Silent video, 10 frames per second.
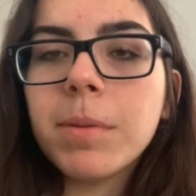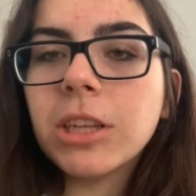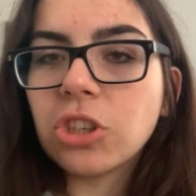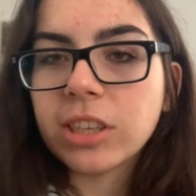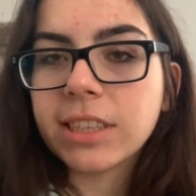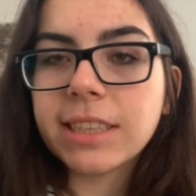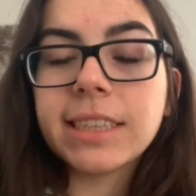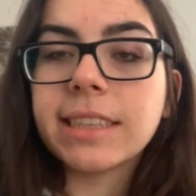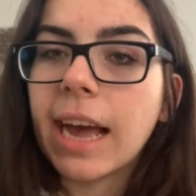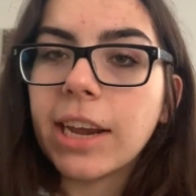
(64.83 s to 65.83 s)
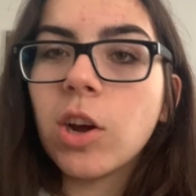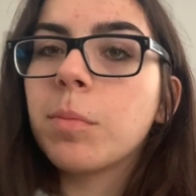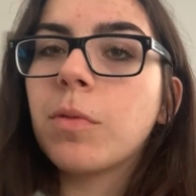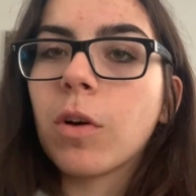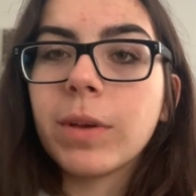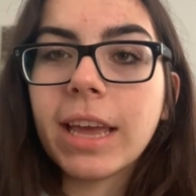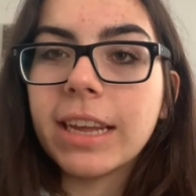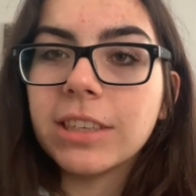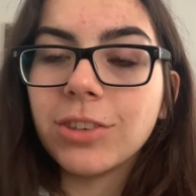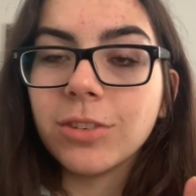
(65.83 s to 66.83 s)
But just as a side note before we get
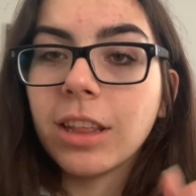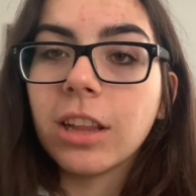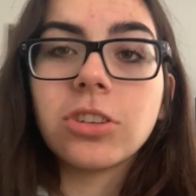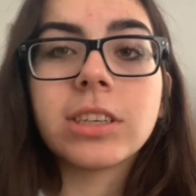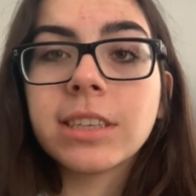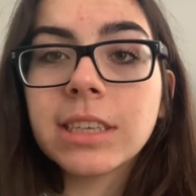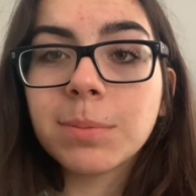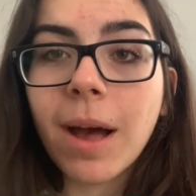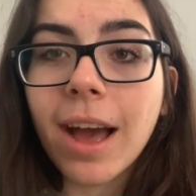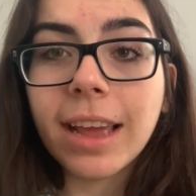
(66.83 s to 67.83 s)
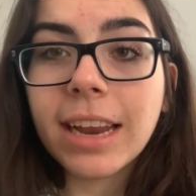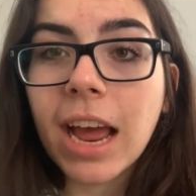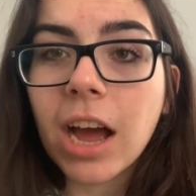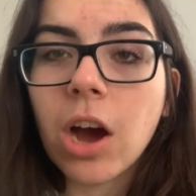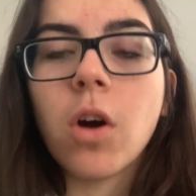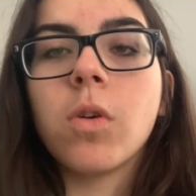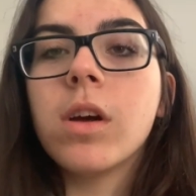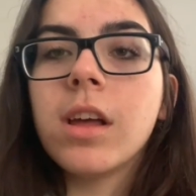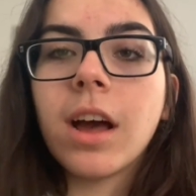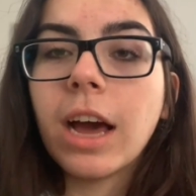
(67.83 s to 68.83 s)
into the logistics behind how
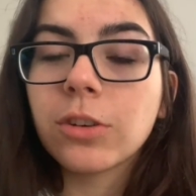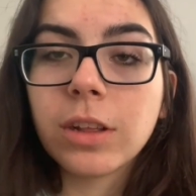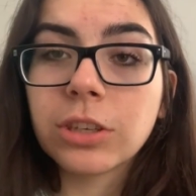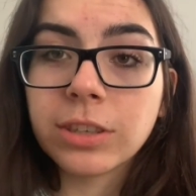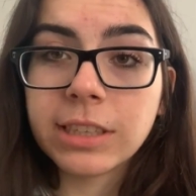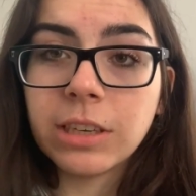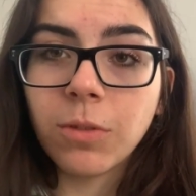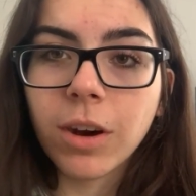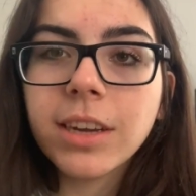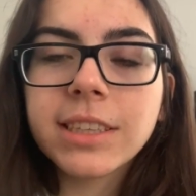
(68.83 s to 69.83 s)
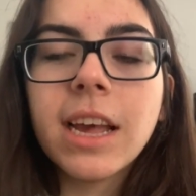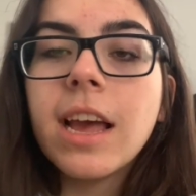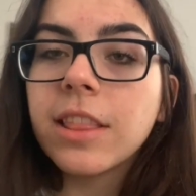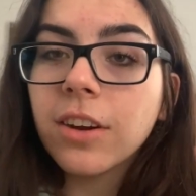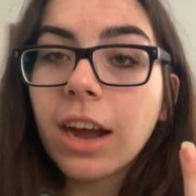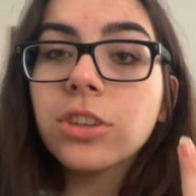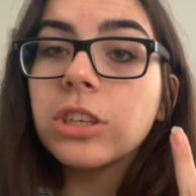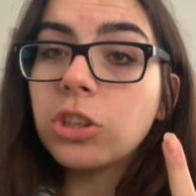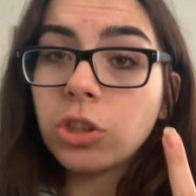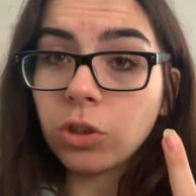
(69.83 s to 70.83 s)
hydroelectricity works, there are
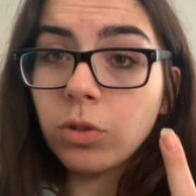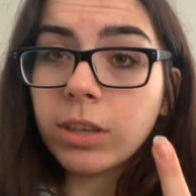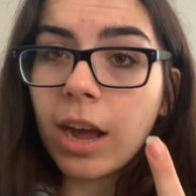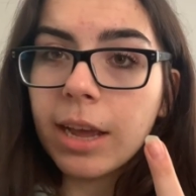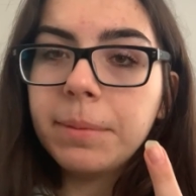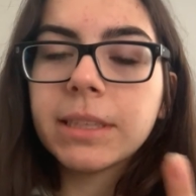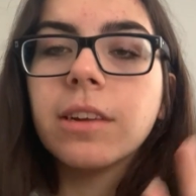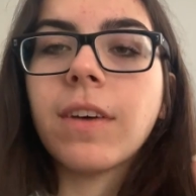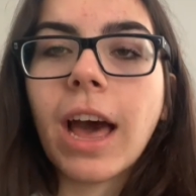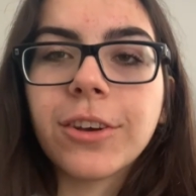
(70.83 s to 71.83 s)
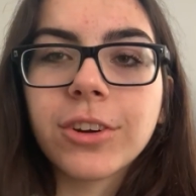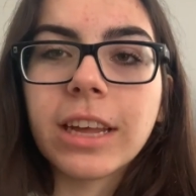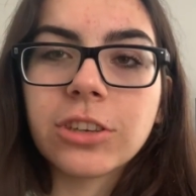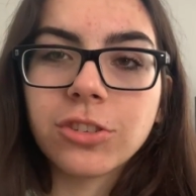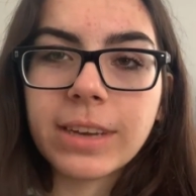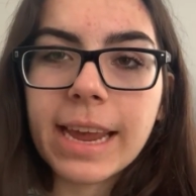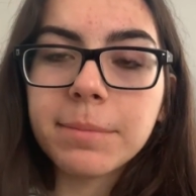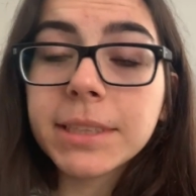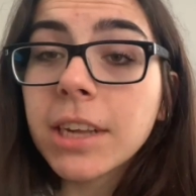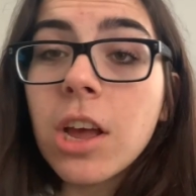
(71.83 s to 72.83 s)
actually 2 types of hydroelectric
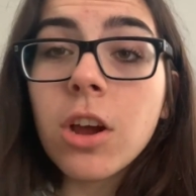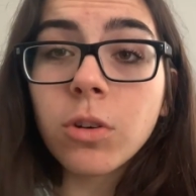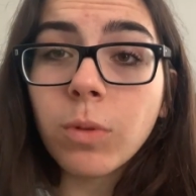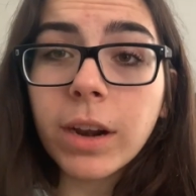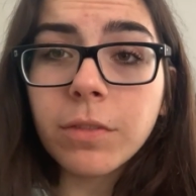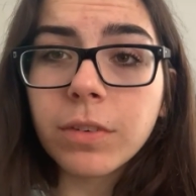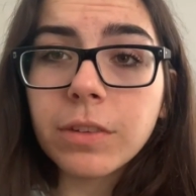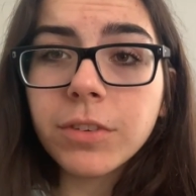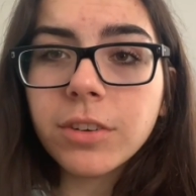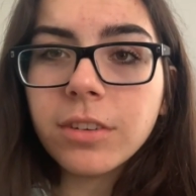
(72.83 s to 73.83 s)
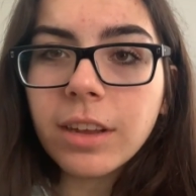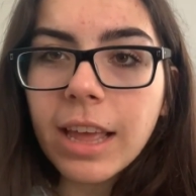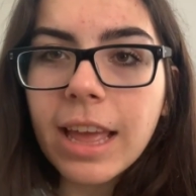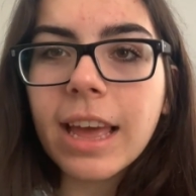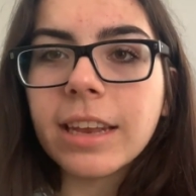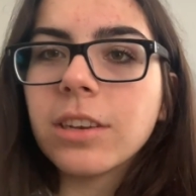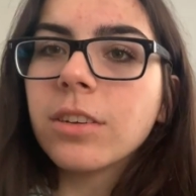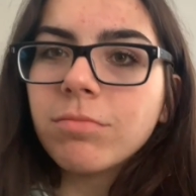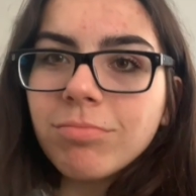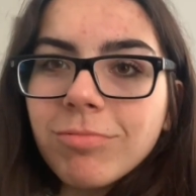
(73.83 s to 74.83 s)
dams: run-of-river and,
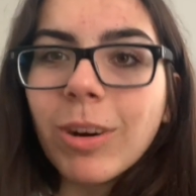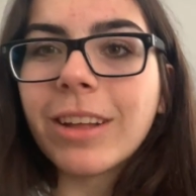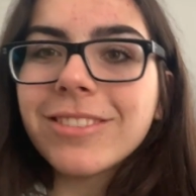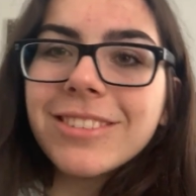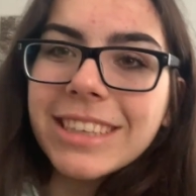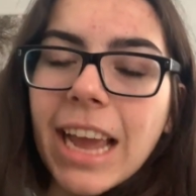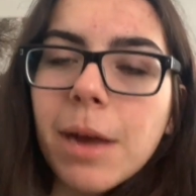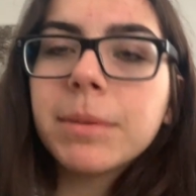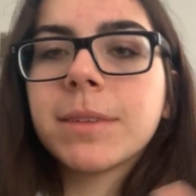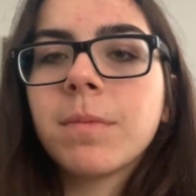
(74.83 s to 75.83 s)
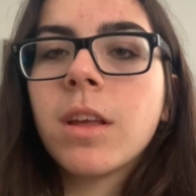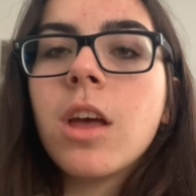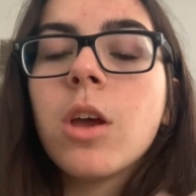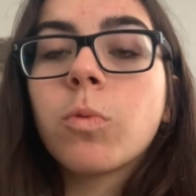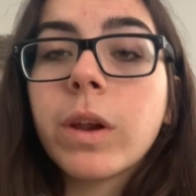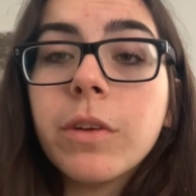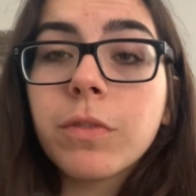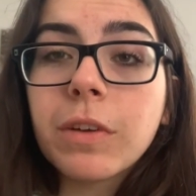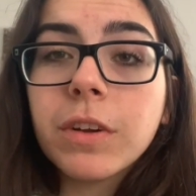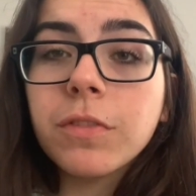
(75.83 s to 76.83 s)
well, dams.
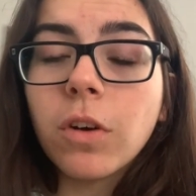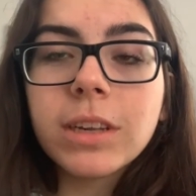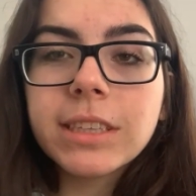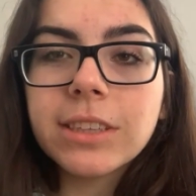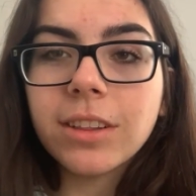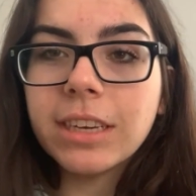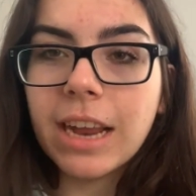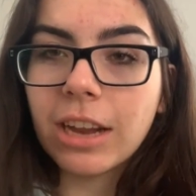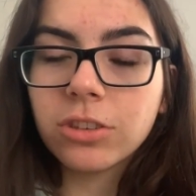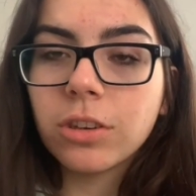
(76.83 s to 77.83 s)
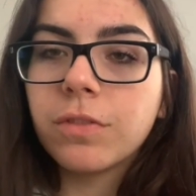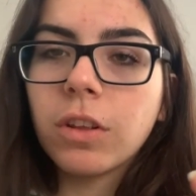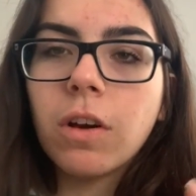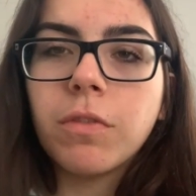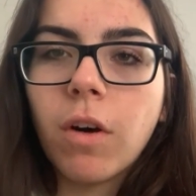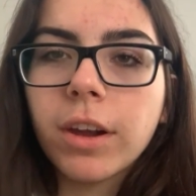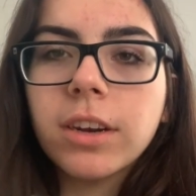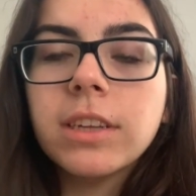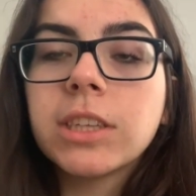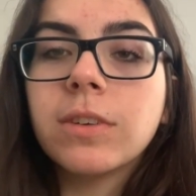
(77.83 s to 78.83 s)
Run-of-river focuses on the natural flow of
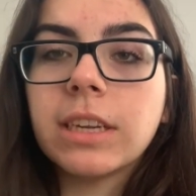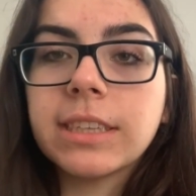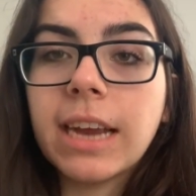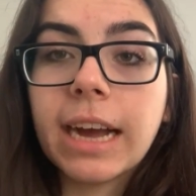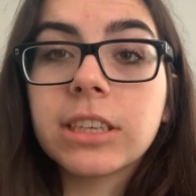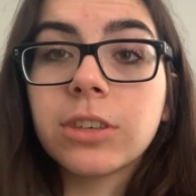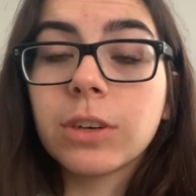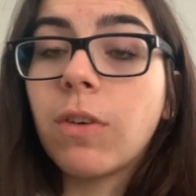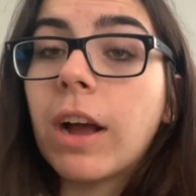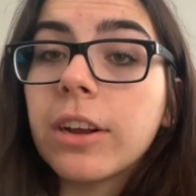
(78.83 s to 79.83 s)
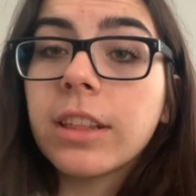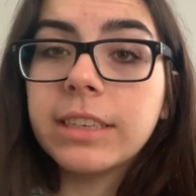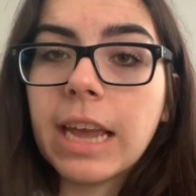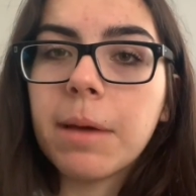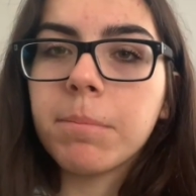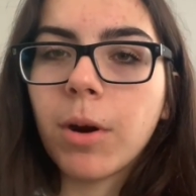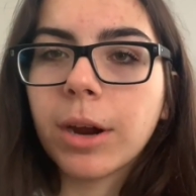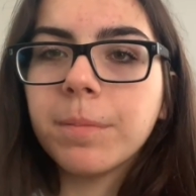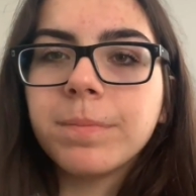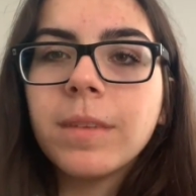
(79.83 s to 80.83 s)
water, so it doesn't actually require the dam
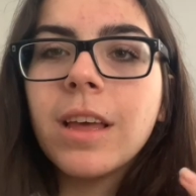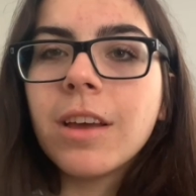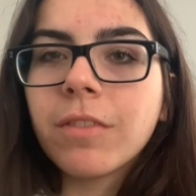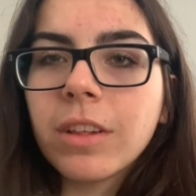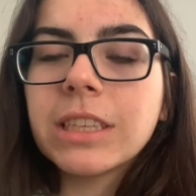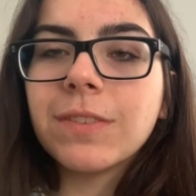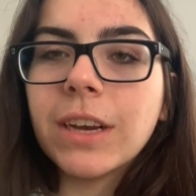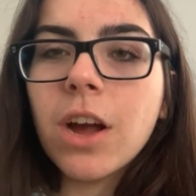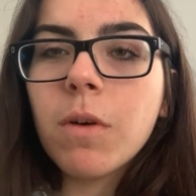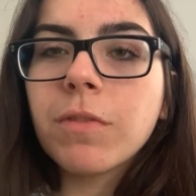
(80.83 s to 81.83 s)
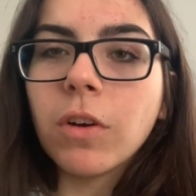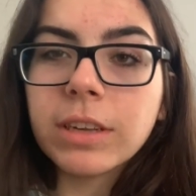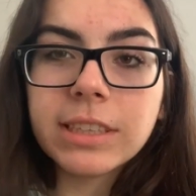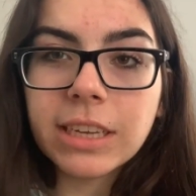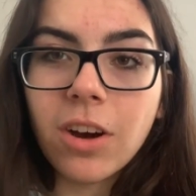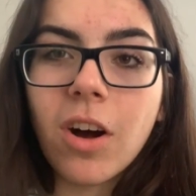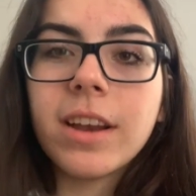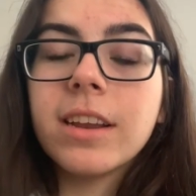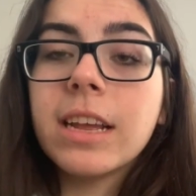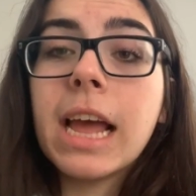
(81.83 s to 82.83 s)
part. For this video, we're focusing
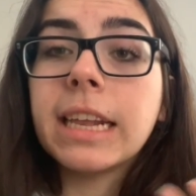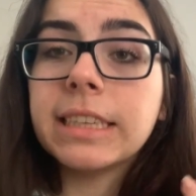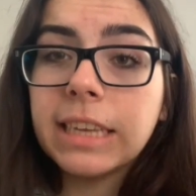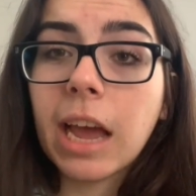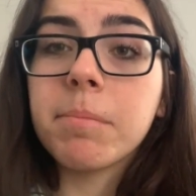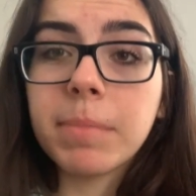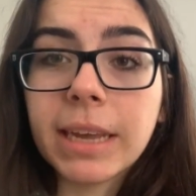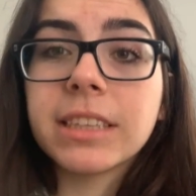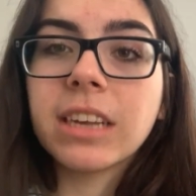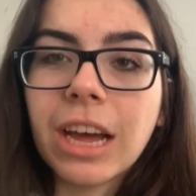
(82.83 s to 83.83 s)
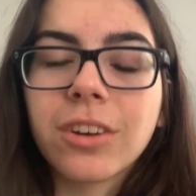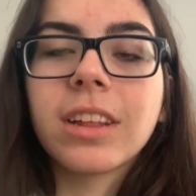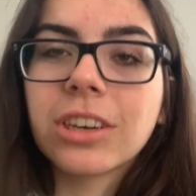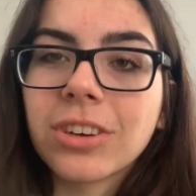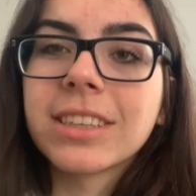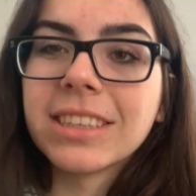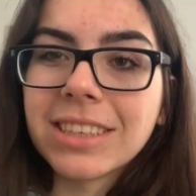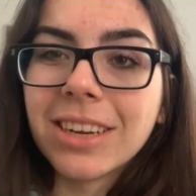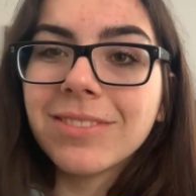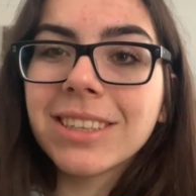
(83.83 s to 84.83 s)
on dam-based hydroelectric
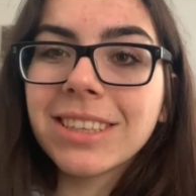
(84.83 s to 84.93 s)
systems.